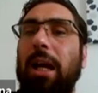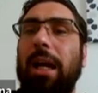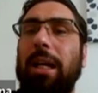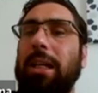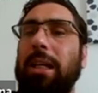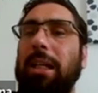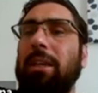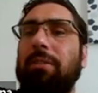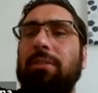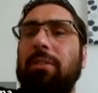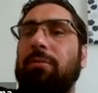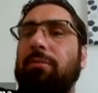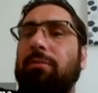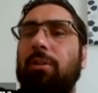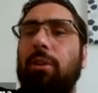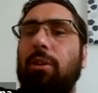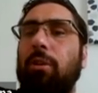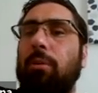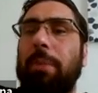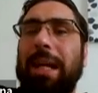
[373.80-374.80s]
and even
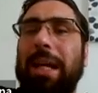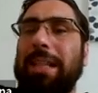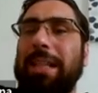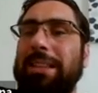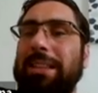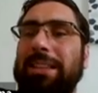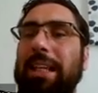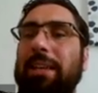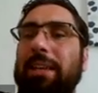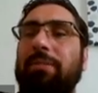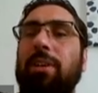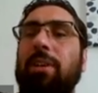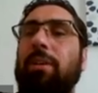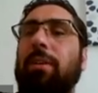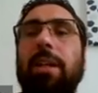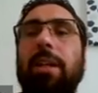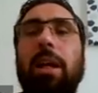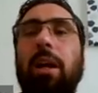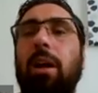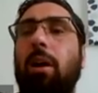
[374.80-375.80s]
for band 7,
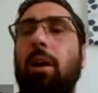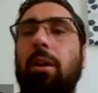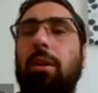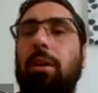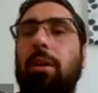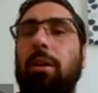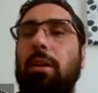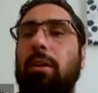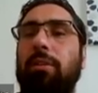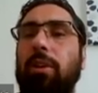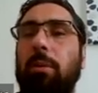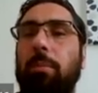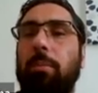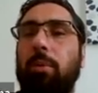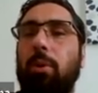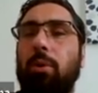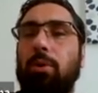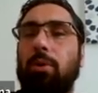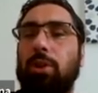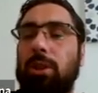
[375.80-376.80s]
there are different
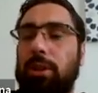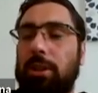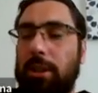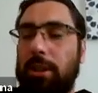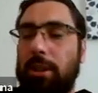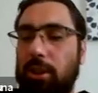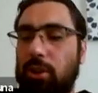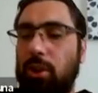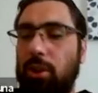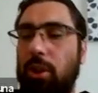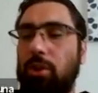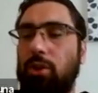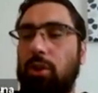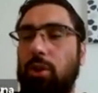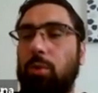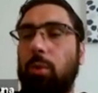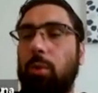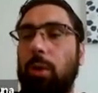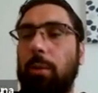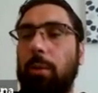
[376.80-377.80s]
approaches. There's not
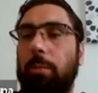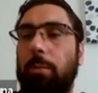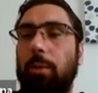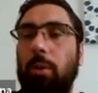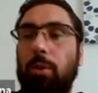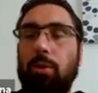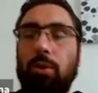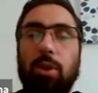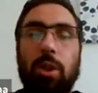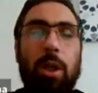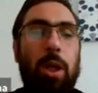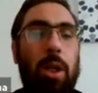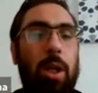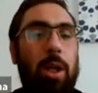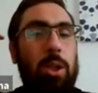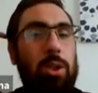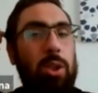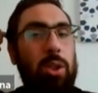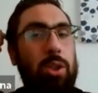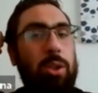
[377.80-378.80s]
just one approach.
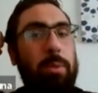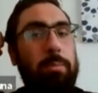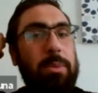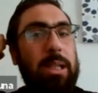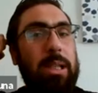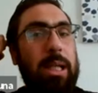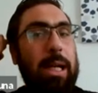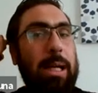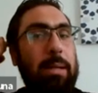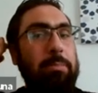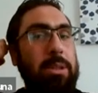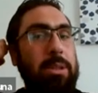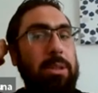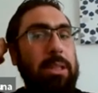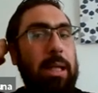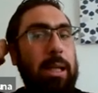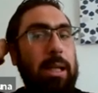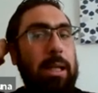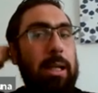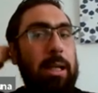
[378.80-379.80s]
So sometimes
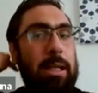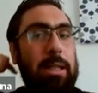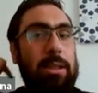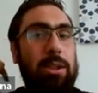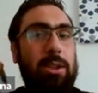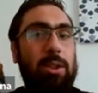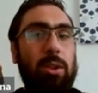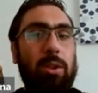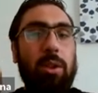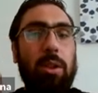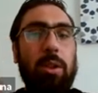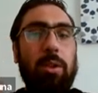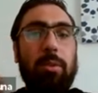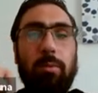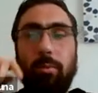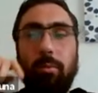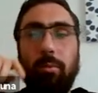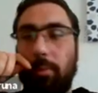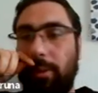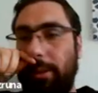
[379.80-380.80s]
a student
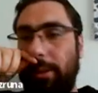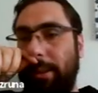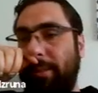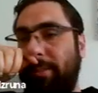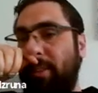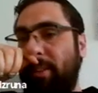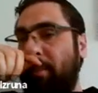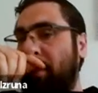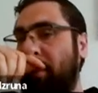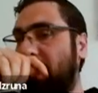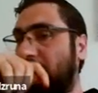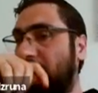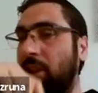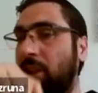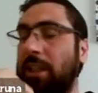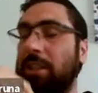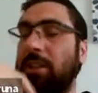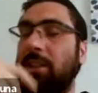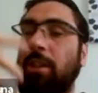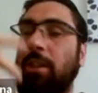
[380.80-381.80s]
will give them a
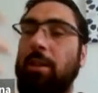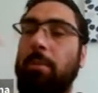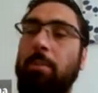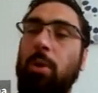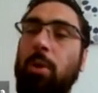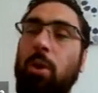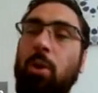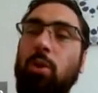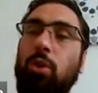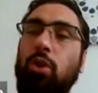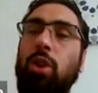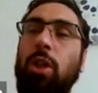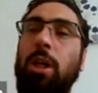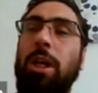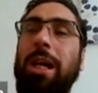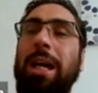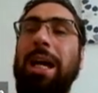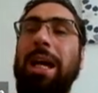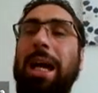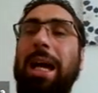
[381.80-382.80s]
suggested approach,
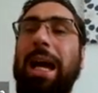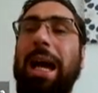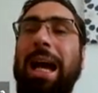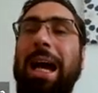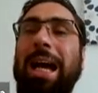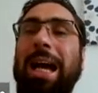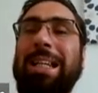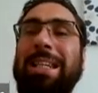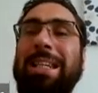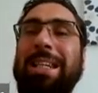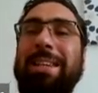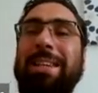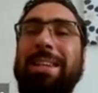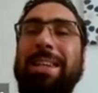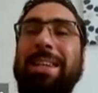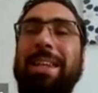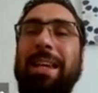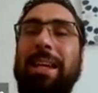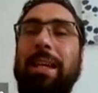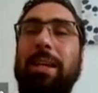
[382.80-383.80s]
and
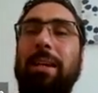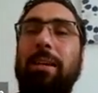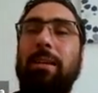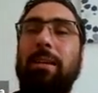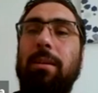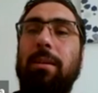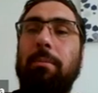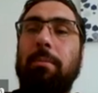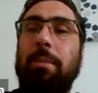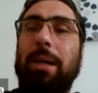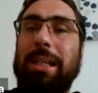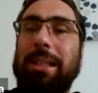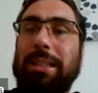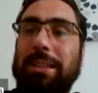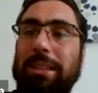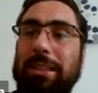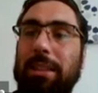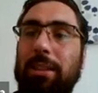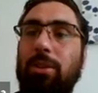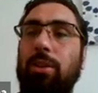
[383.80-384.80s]
they might
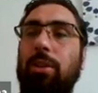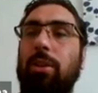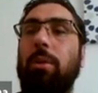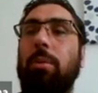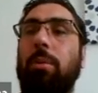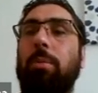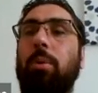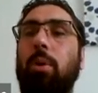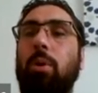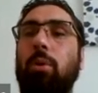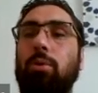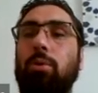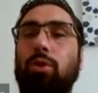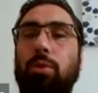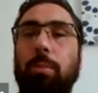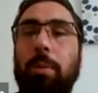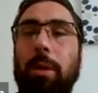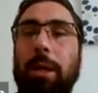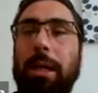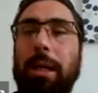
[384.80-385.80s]
see another approach
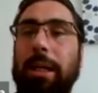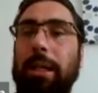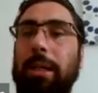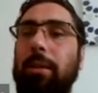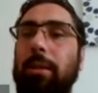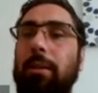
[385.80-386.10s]
by,